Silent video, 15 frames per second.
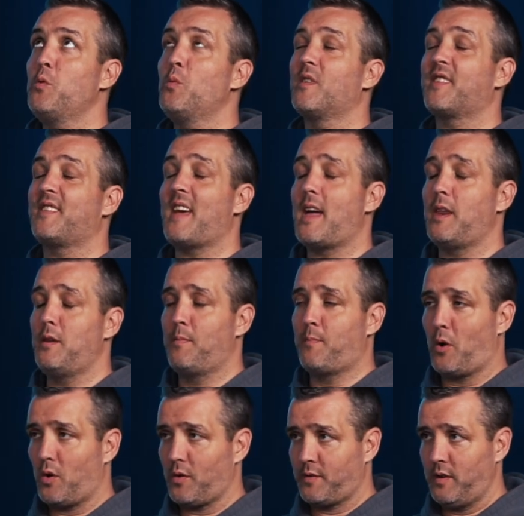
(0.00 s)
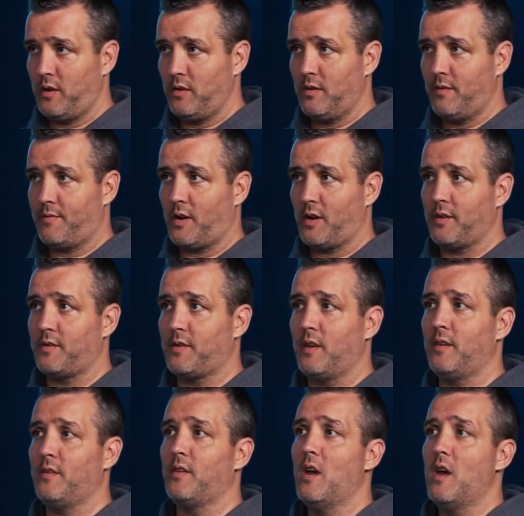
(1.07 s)
you were sandboxing
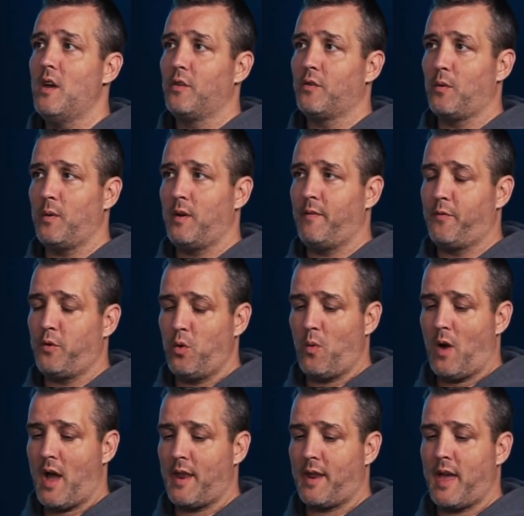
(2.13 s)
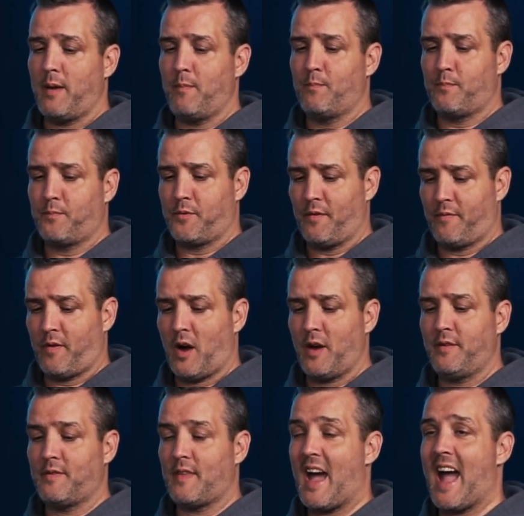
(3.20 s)
devices, so if you had a
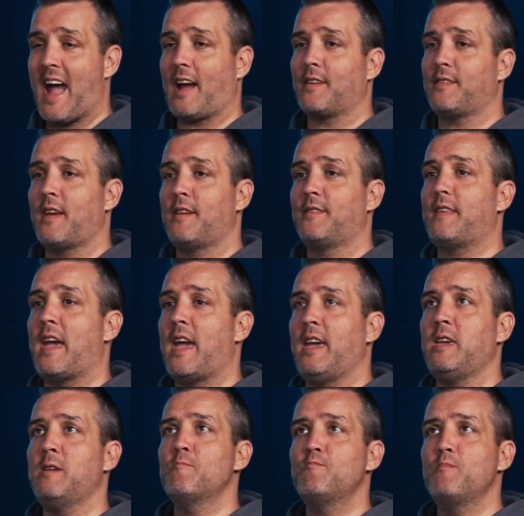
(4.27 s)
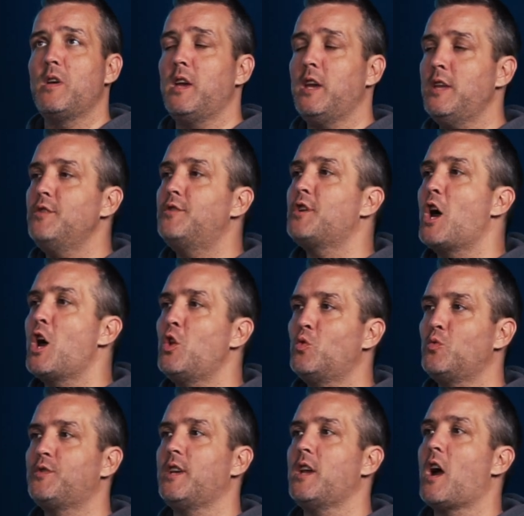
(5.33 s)
device that accessed a
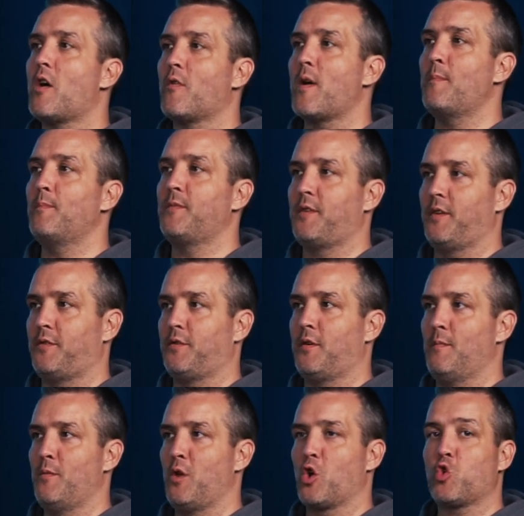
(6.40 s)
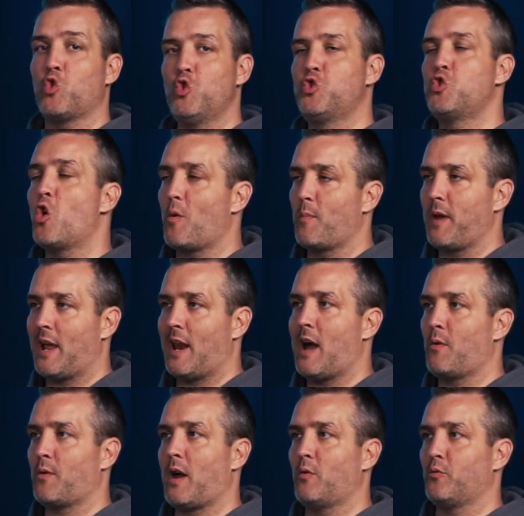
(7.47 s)
internal CRM system that could not be
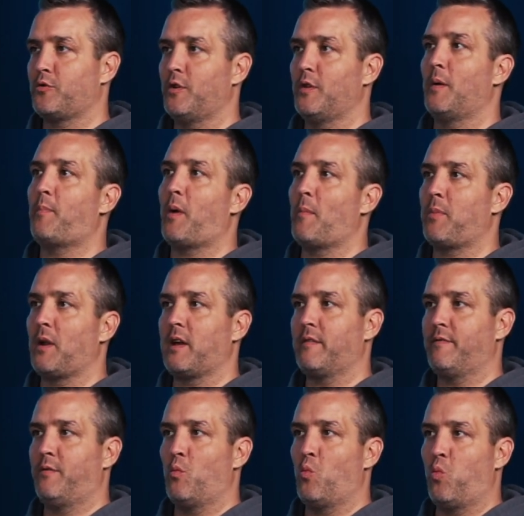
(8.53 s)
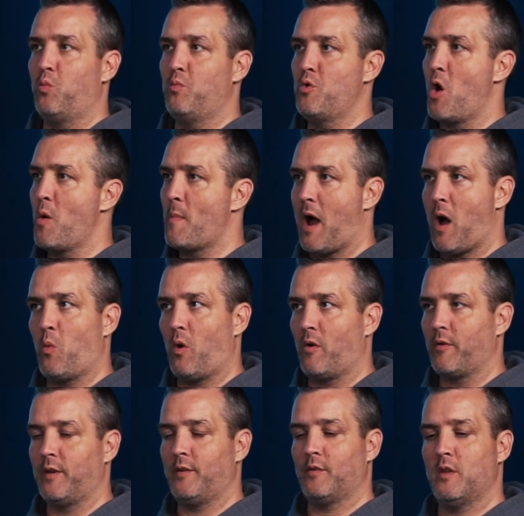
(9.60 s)
allowed out to the public for no matter what
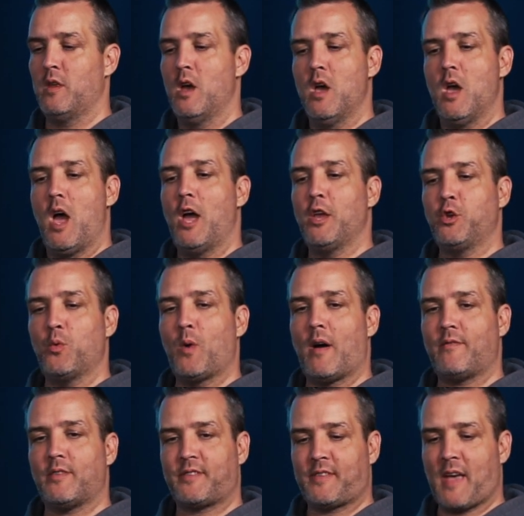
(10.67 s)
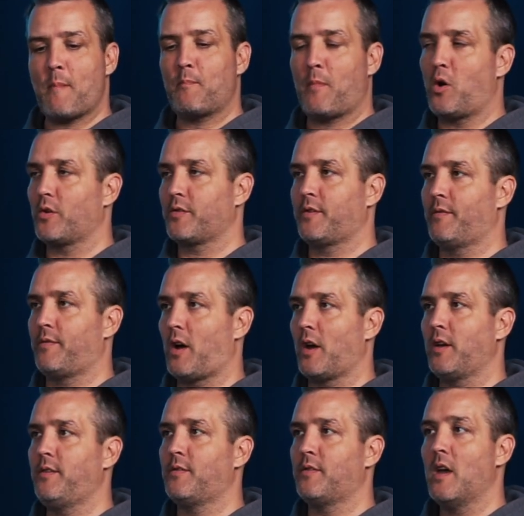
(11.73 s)
reason, and you have a sandbox
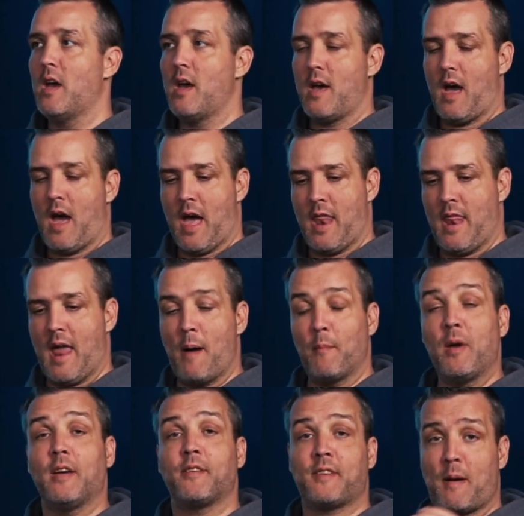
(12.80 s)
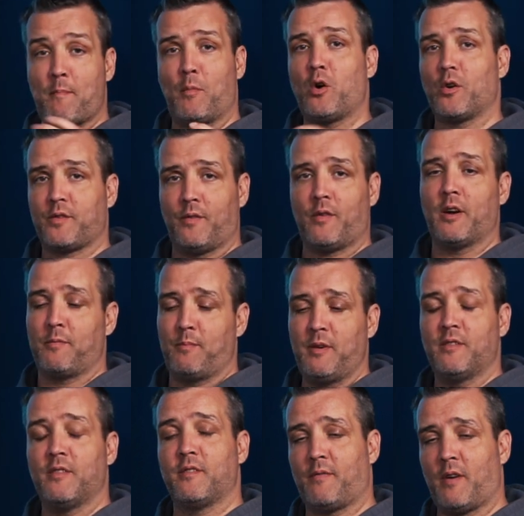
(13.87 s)
device, and that a sandbox device
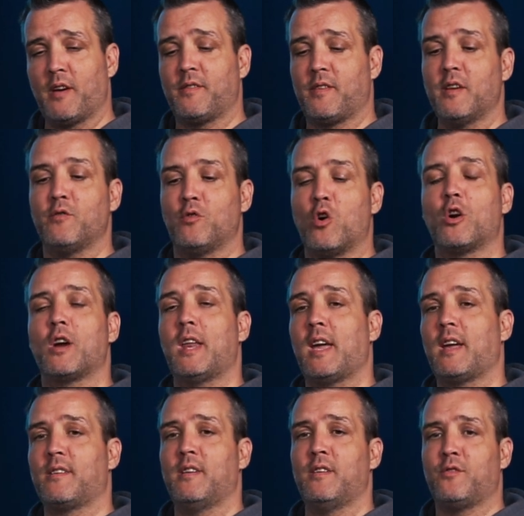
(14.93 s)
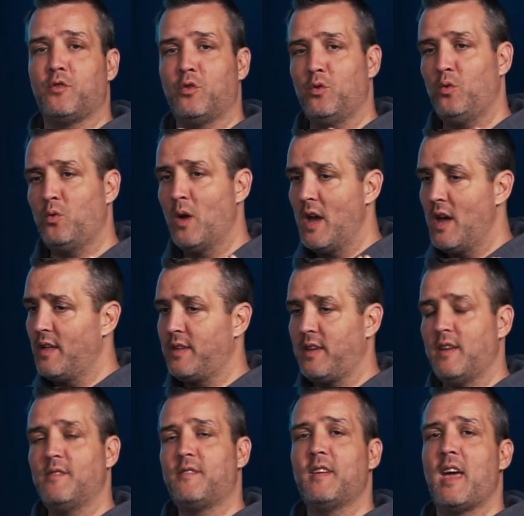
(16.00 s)
means a device that is not connected to
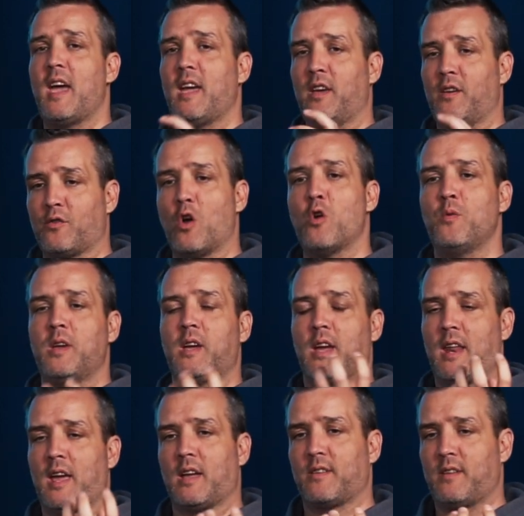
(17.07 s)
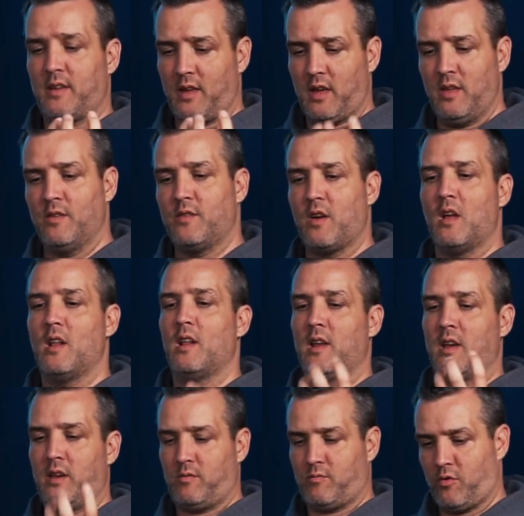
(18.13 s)
the internet, is only connected
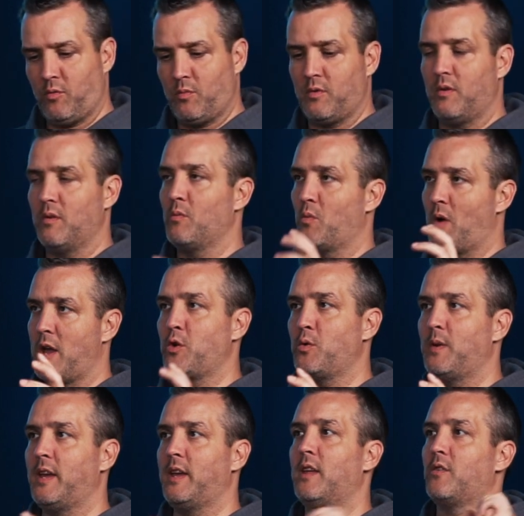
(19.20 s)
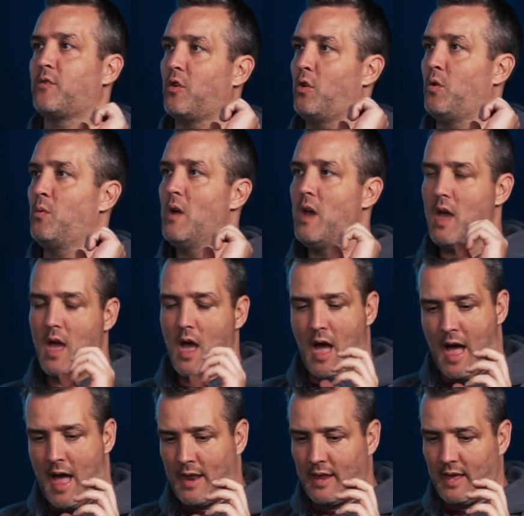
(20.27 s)
internally to where you need it to,
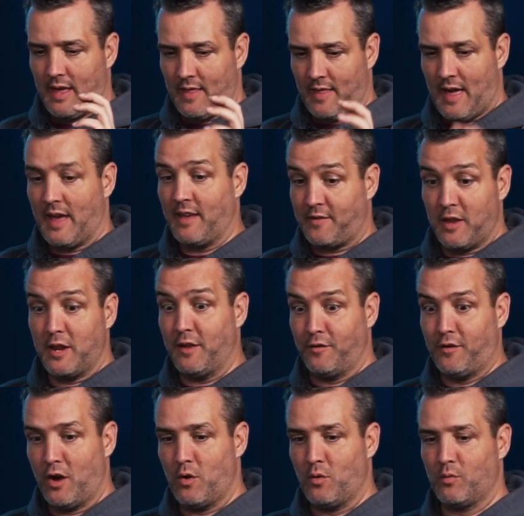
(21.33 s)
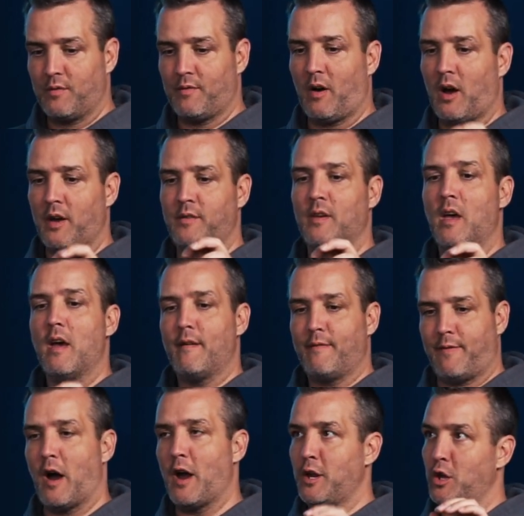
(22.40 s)
and that is an internal device,
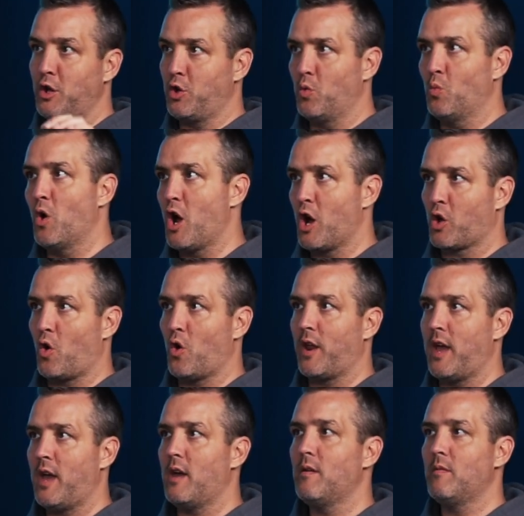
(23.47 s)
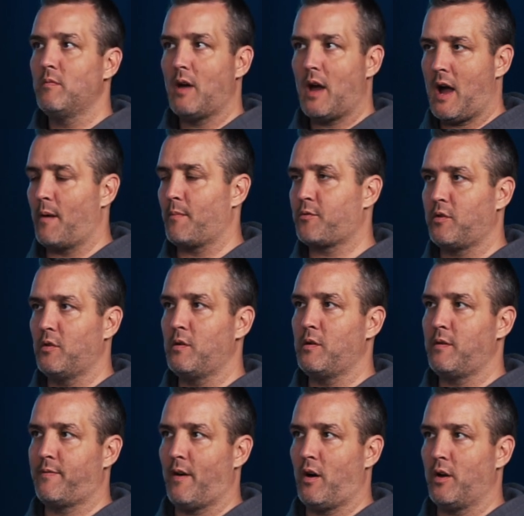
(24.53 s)
fine, and you work on it,
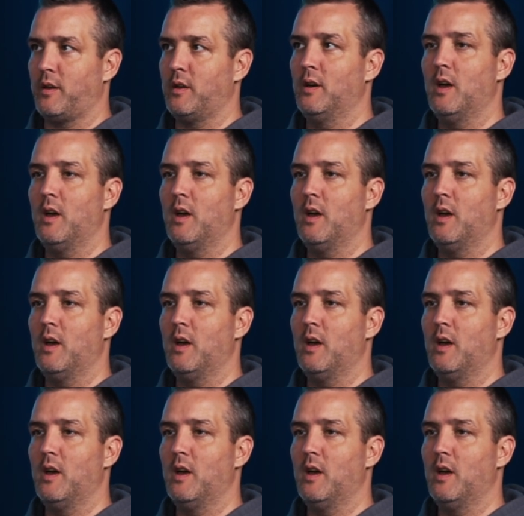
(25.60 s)
absolutely fine.